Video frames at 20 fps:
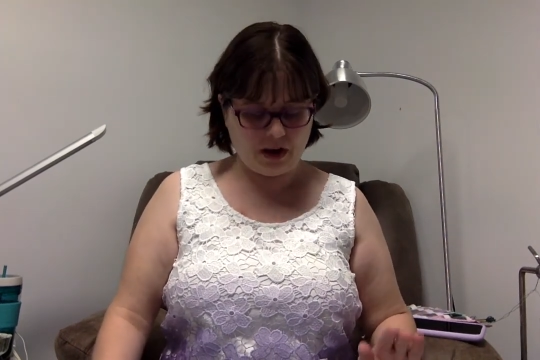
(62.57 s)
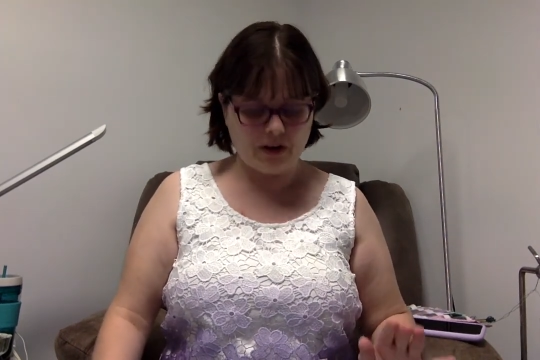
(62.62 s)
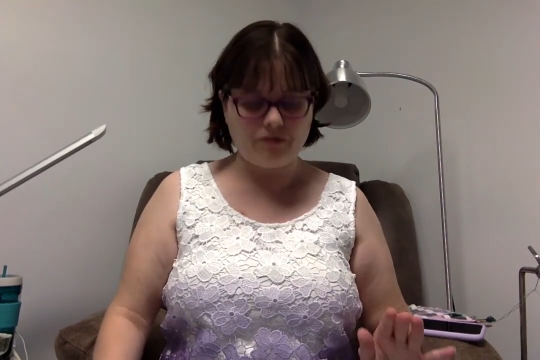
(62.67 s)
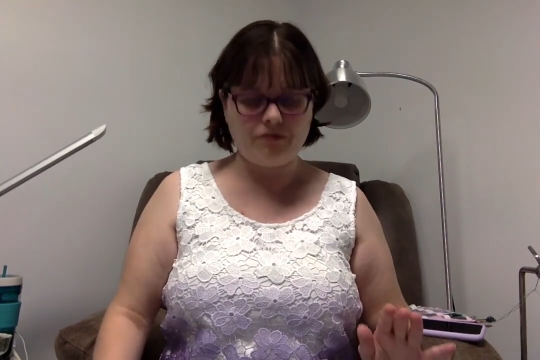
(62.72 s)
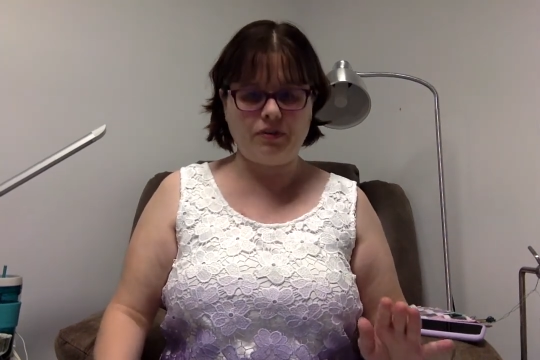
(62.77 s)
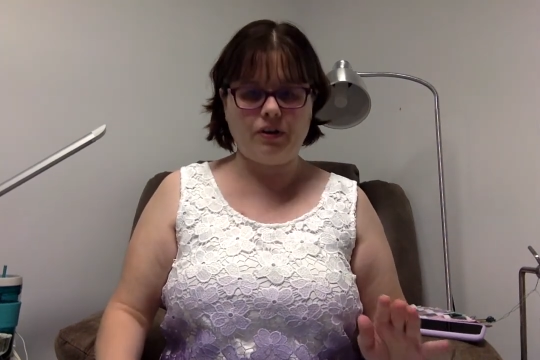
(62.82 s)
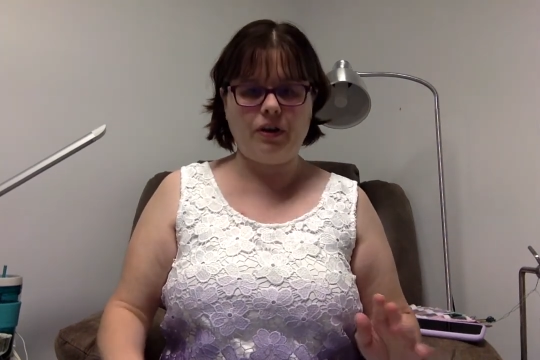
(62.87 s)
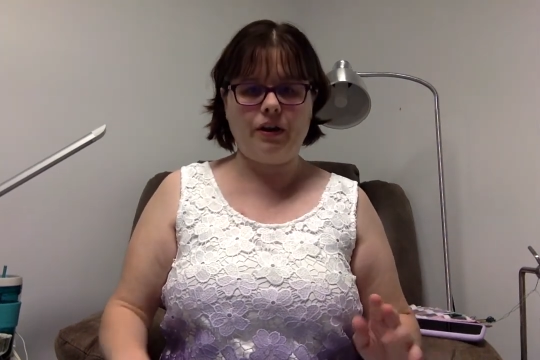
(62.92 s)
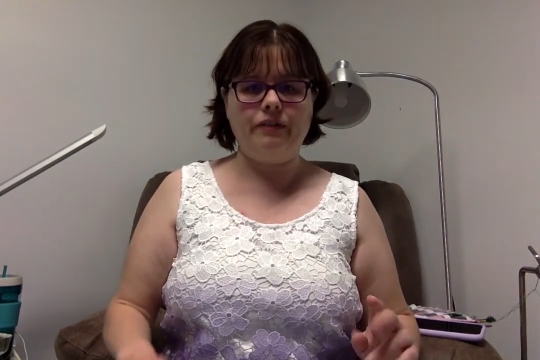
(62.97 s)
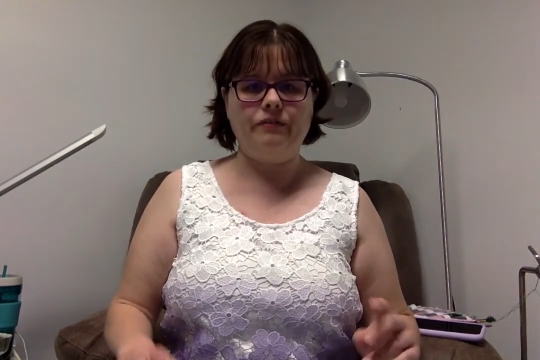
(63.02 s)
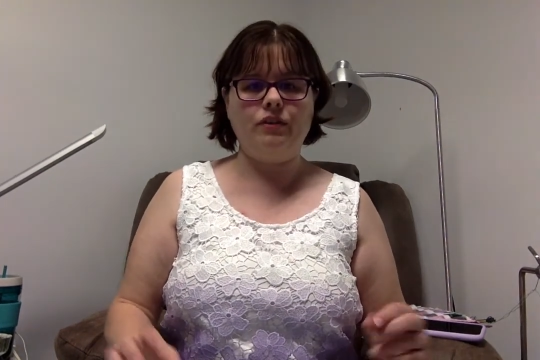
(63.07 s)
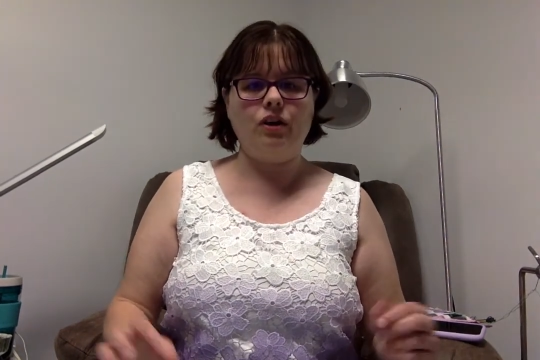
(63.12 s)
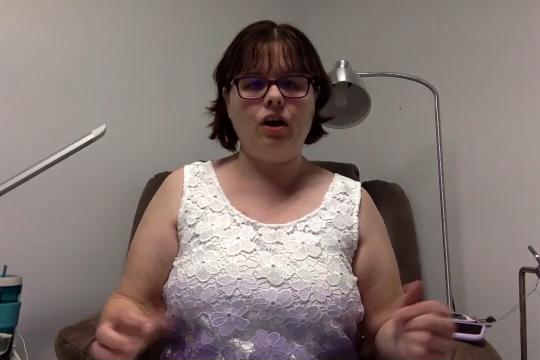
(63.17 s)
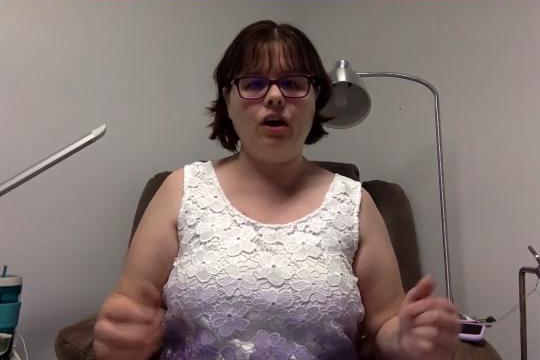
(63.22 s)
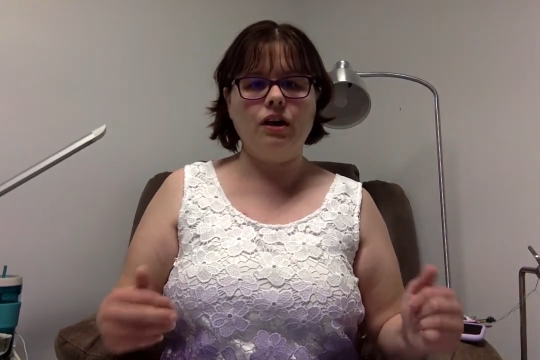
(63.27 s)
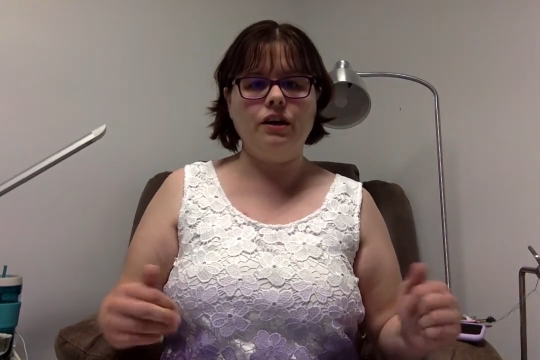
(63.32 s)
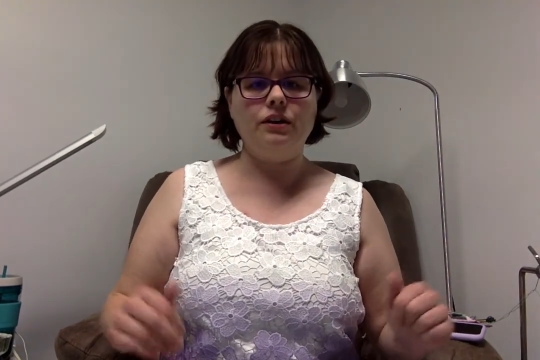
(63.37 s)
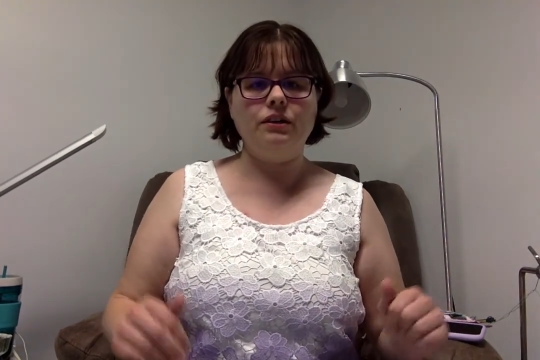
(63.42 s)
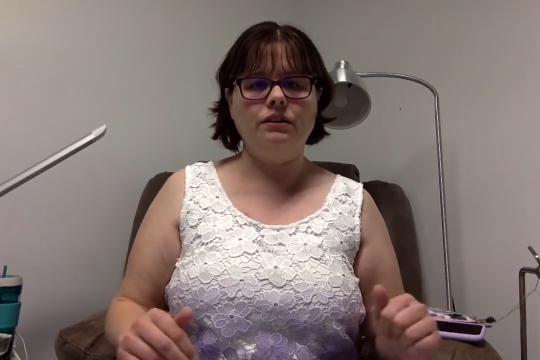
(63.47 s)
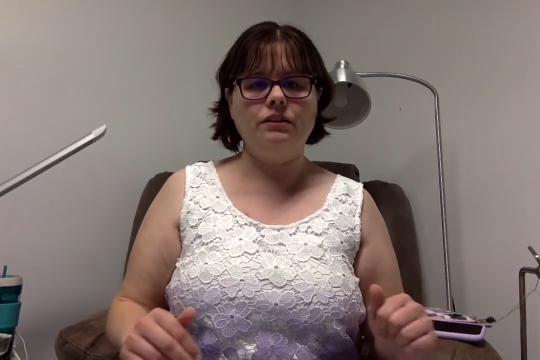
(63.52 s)
how far I've
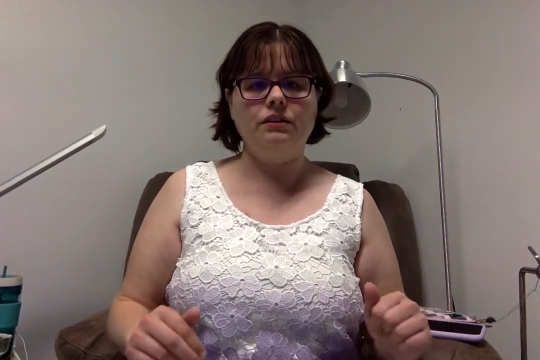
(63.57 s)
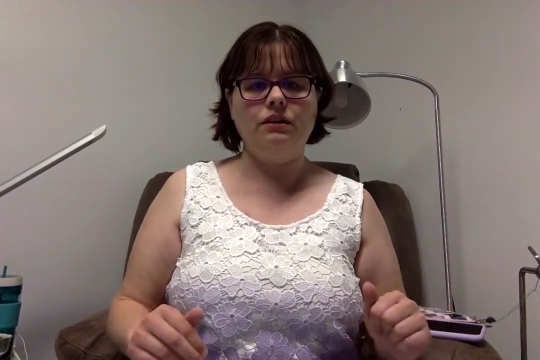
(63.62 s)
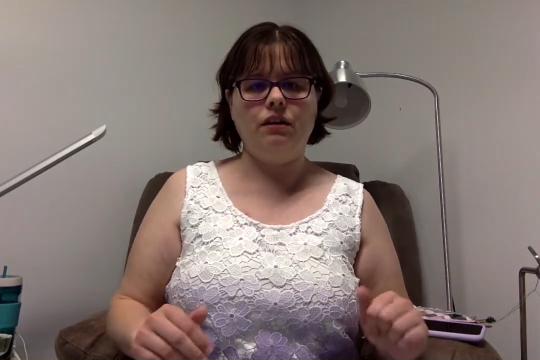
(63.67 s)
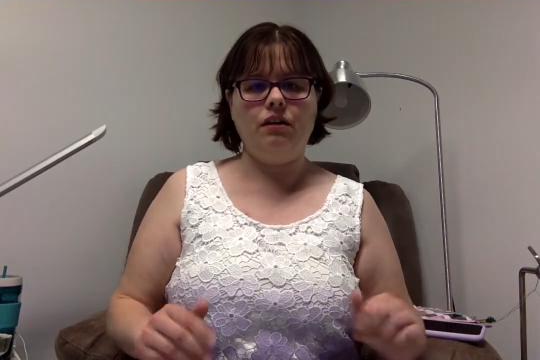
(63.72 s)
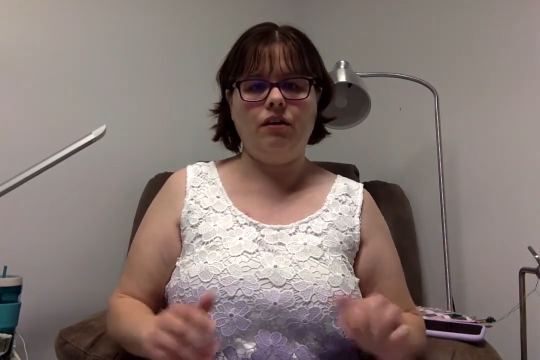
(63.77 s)
gotten